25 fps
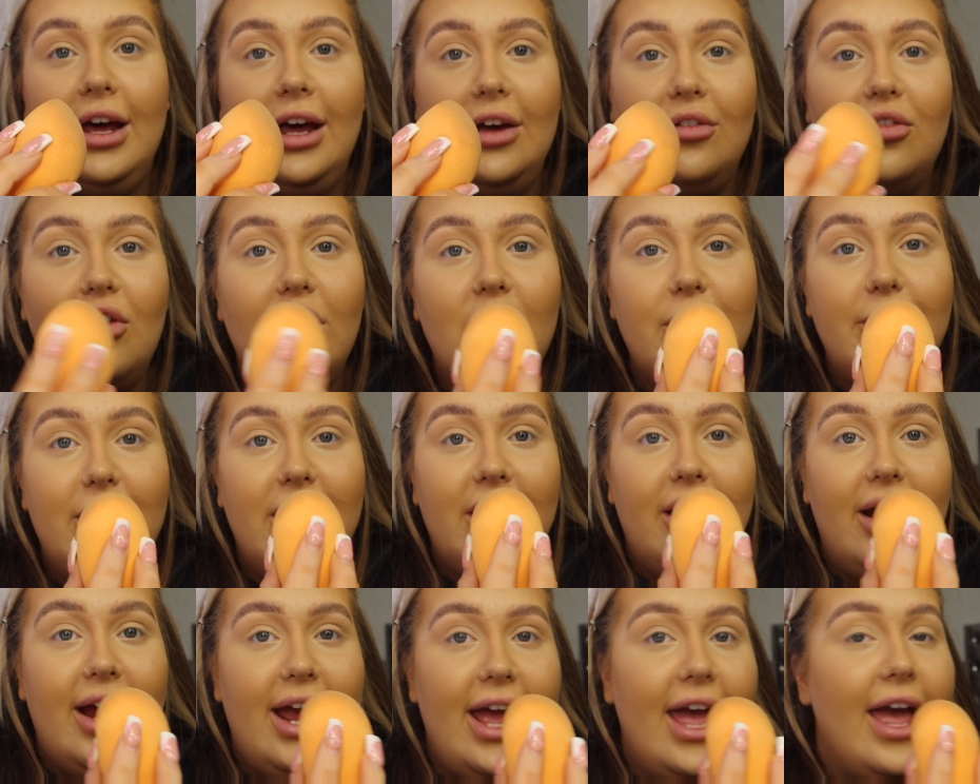I've got a
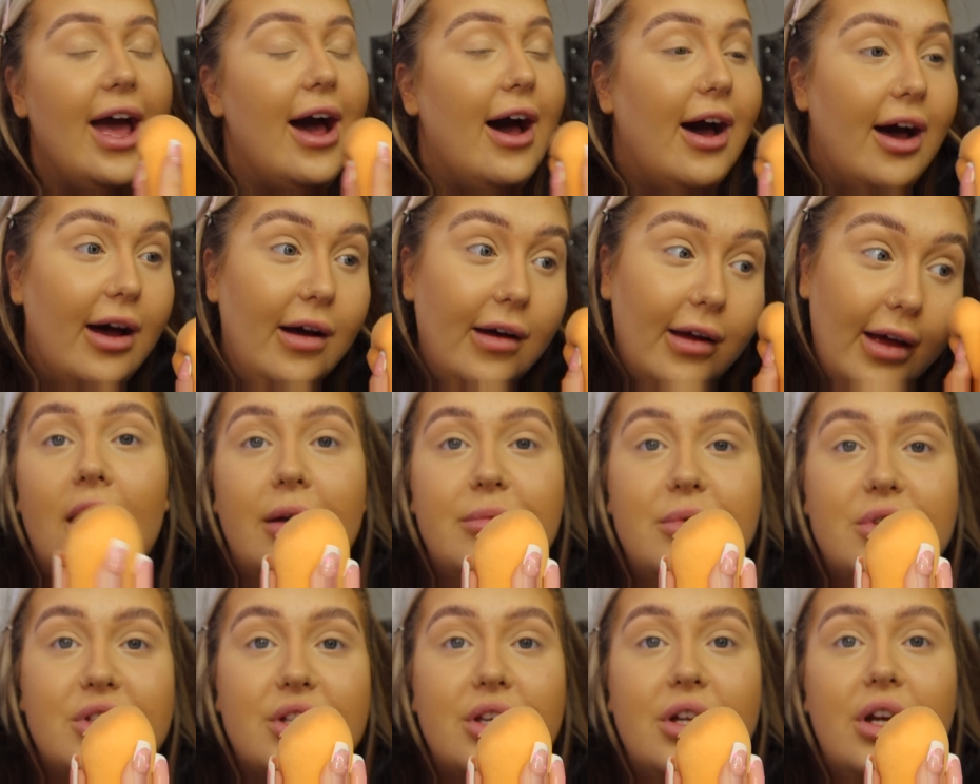mirror here.
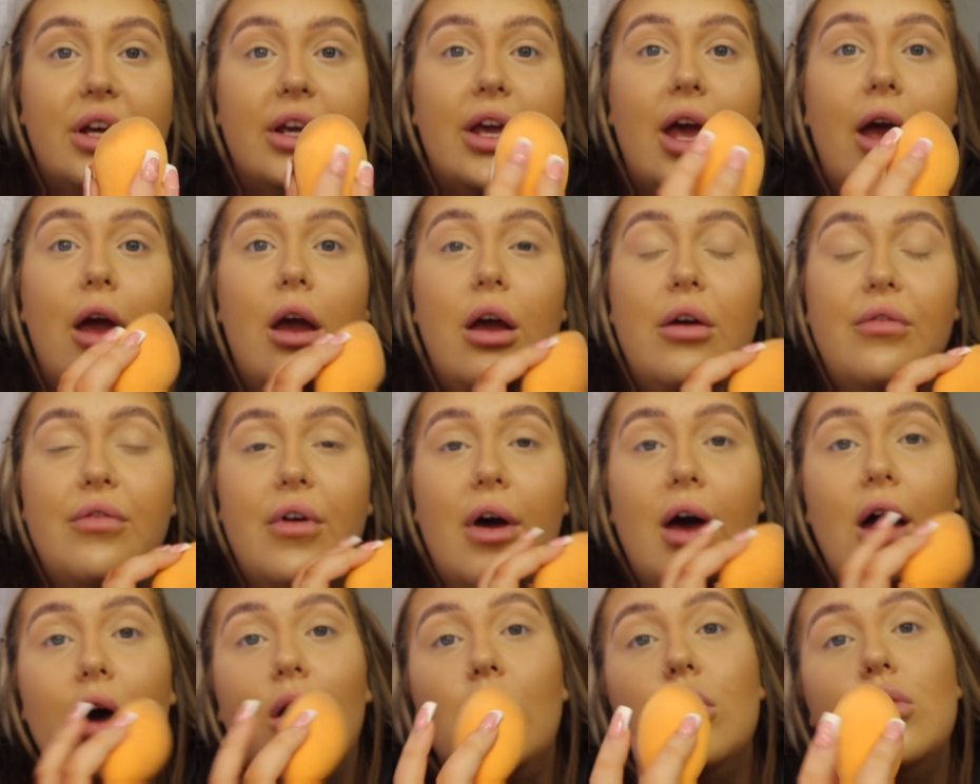I'm just going to go
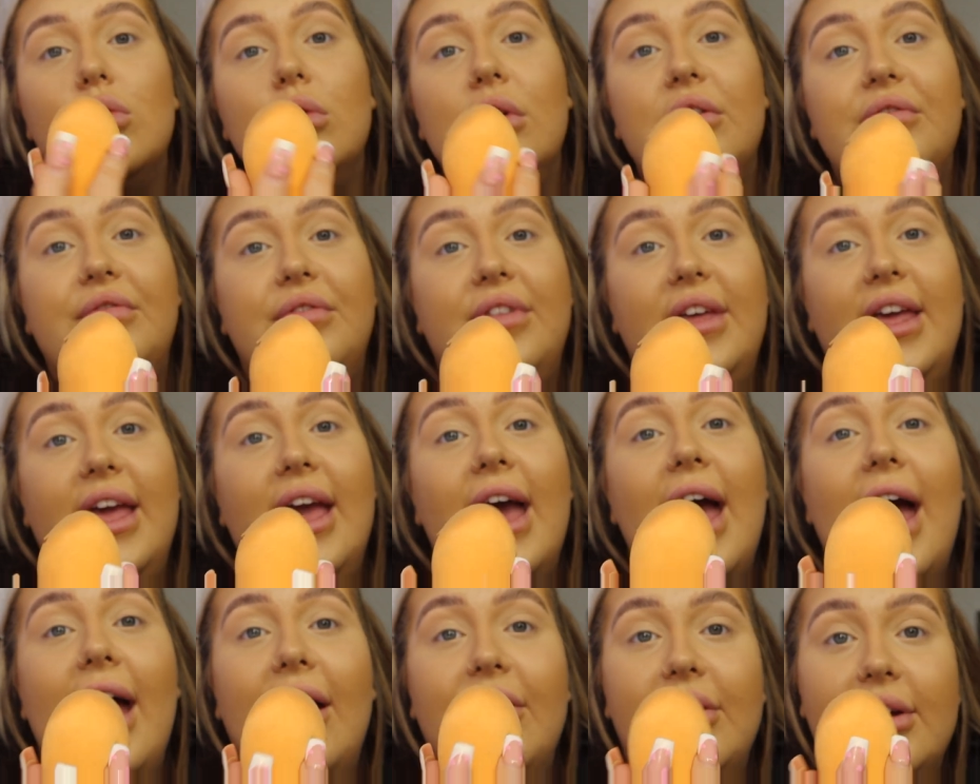over all of the
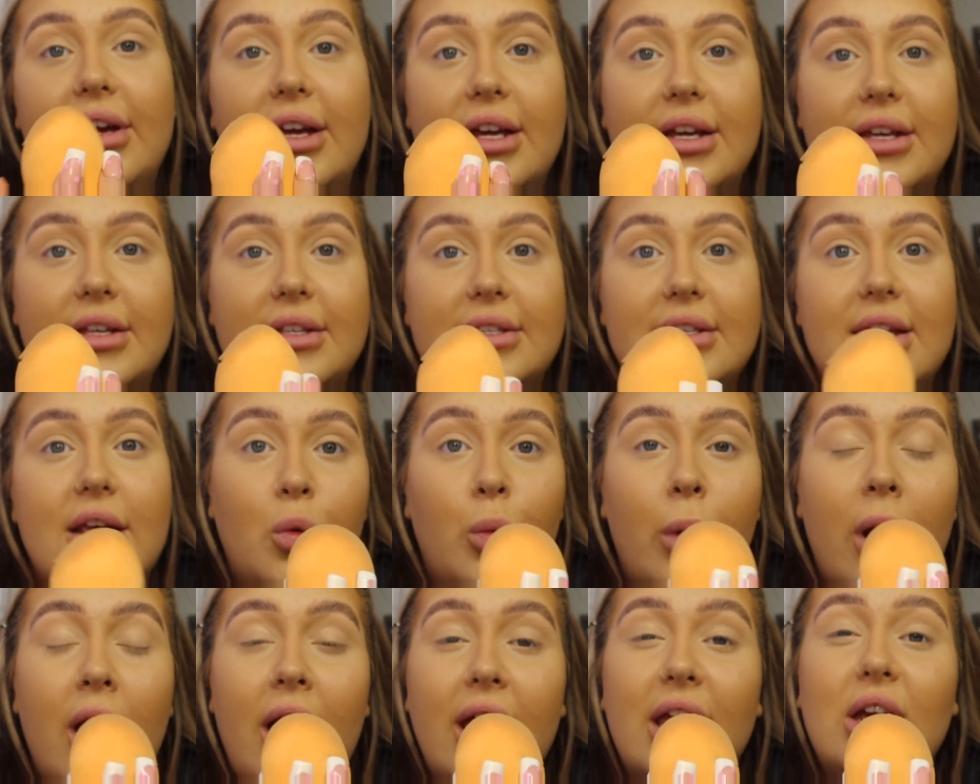areas
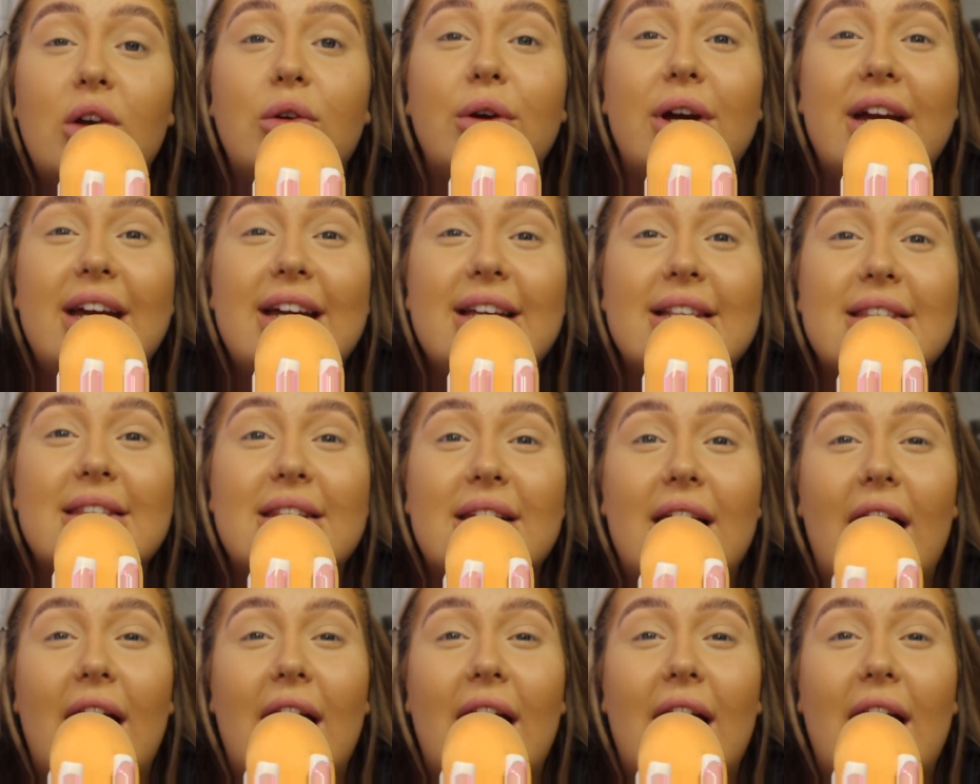where I crease,